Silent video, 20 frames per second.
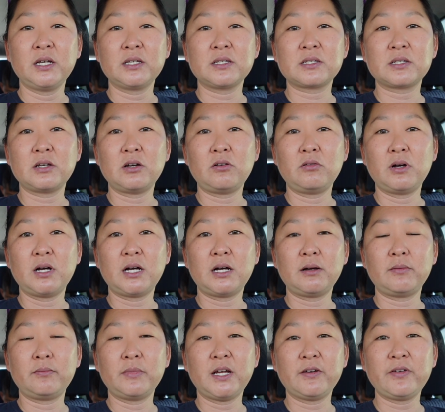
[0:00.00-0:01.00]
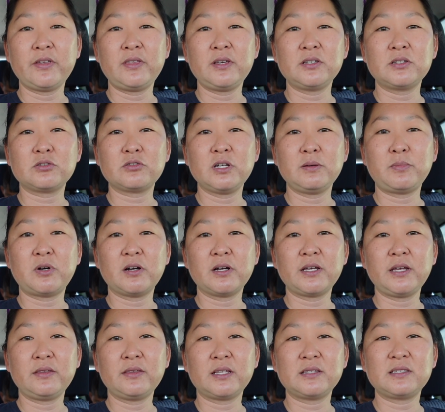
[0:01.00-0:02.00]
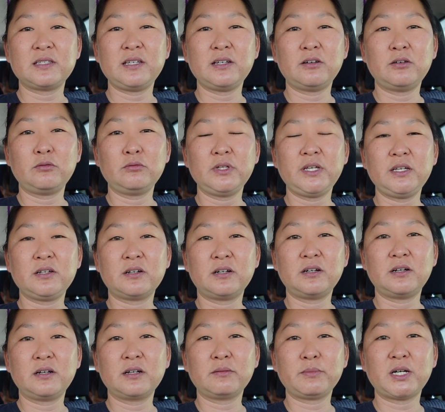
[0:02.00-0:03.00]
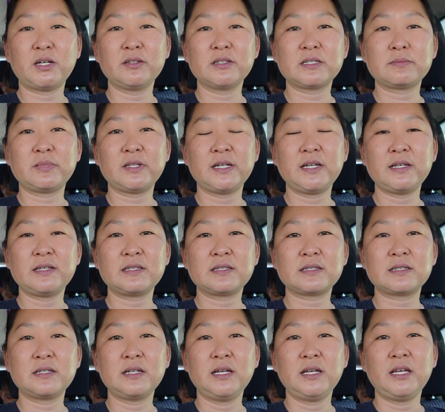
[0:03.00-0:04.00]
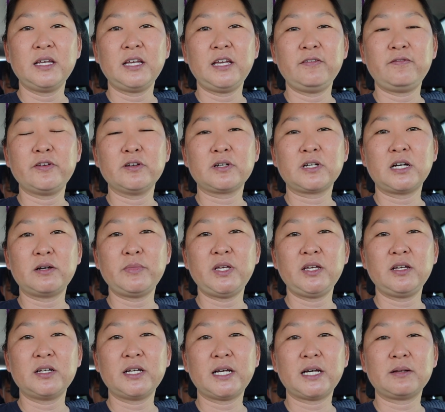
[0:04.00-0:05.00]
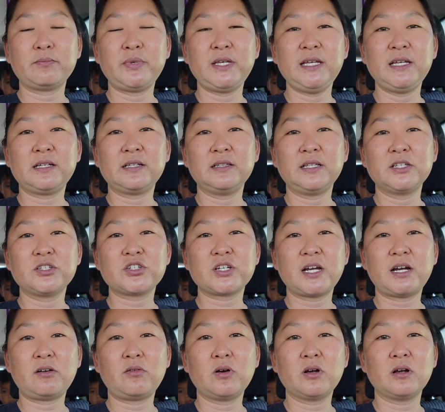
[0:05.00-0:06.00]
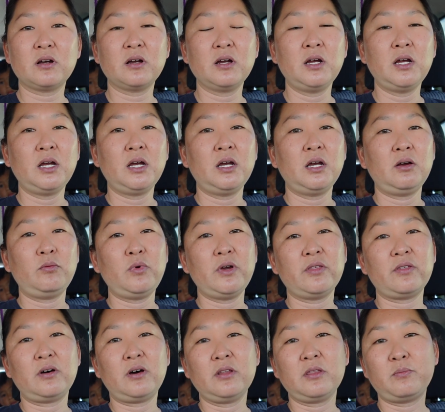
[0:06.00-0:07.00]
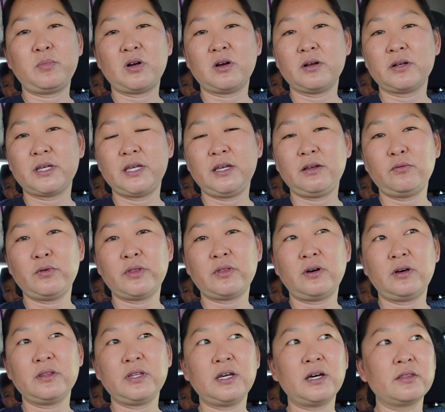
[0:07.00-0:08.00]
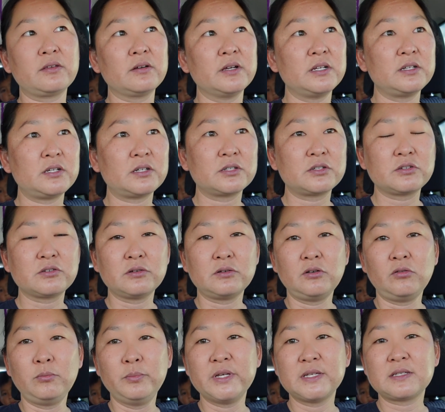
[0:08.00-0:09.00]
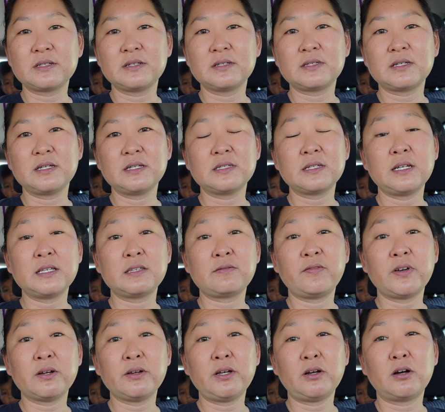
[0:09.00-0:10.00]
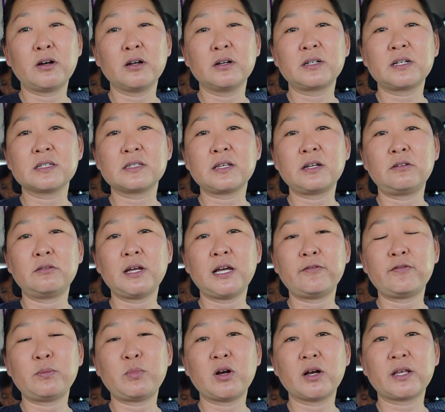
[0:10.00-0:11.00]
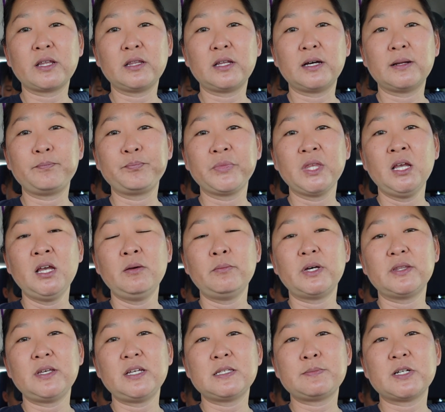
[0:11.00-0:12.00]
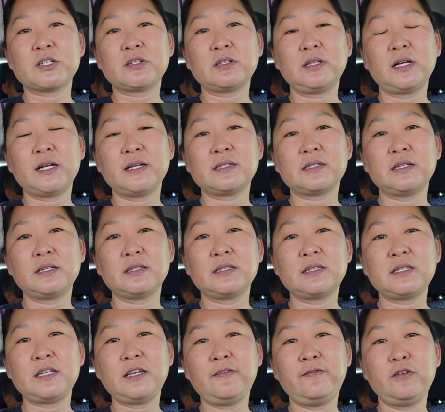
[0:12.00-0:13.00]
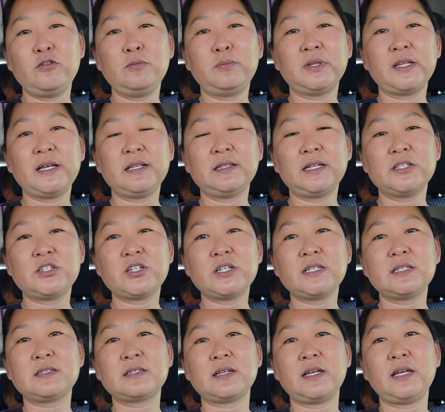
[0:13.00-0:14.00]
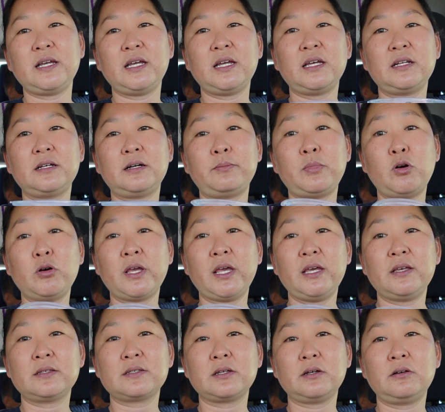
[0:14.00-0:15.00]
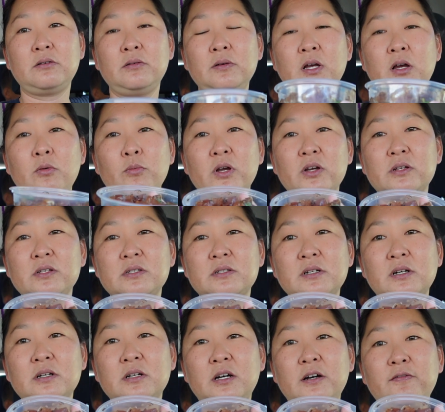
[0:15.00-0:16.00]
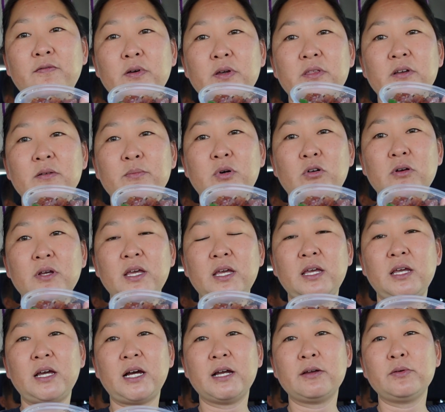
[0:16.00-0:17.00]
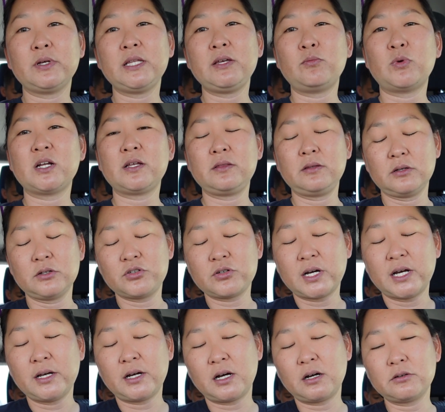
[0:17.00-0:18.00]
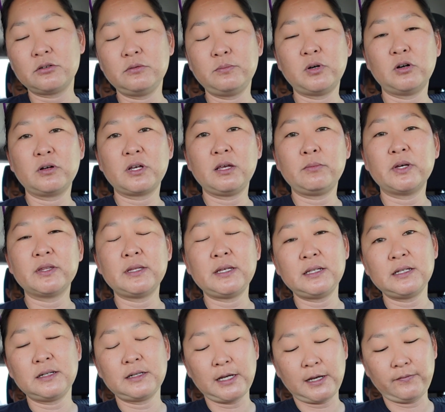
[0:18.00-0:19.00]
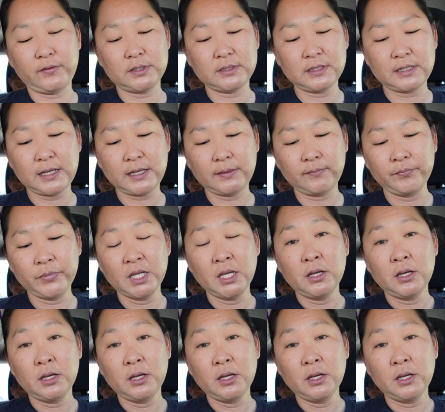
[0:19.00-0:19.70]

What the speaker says: So everything's street parking. That's the only con about this place. If you're coming at peak lunch hour with all the parking, with all the other industrial businesses, it's very hard because they don't have a parking lot. But they specialize in seafood plate lunches and poke. So we're going to start off with their poke. I really wanted their dry aku poke, but they didn't have it today.